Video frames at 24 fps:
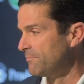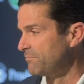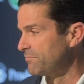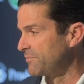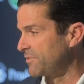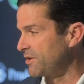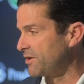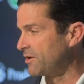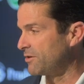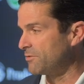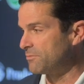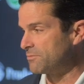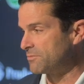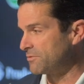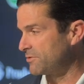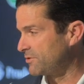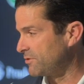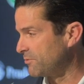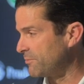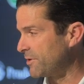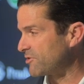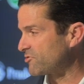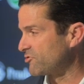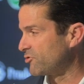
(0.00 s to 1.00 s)
You know,
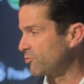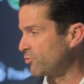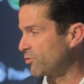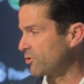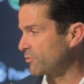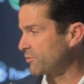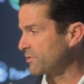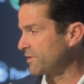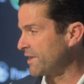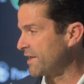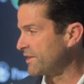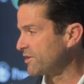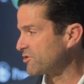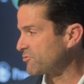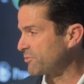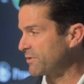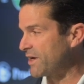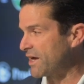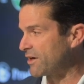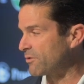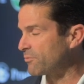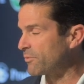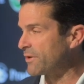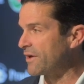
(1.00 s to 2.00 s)
you mentioned the word relentless. We
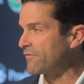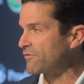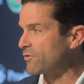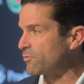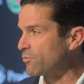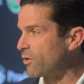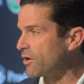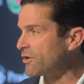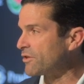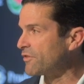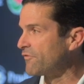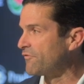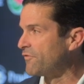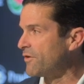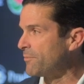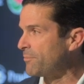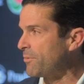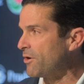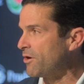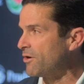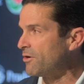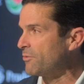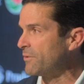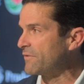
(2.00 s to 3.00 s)
have to run to the
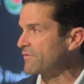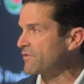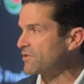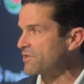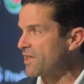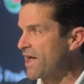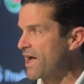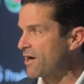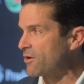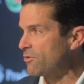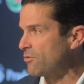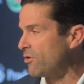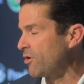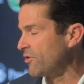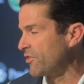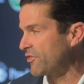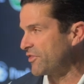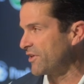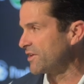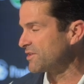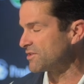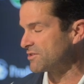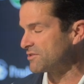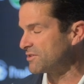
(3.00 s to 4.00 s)
football. We have to tackle all the
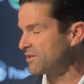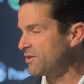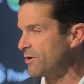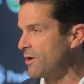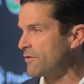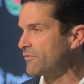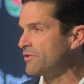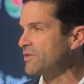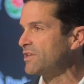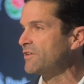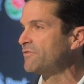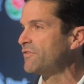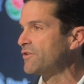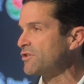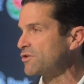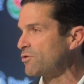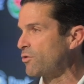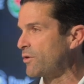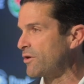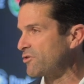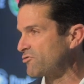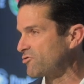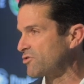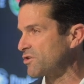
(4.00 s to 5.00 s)
things that, you know, every defense
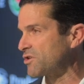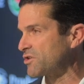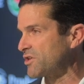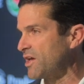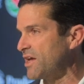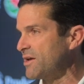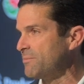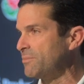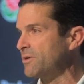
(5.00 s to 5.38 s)
corner is going to say.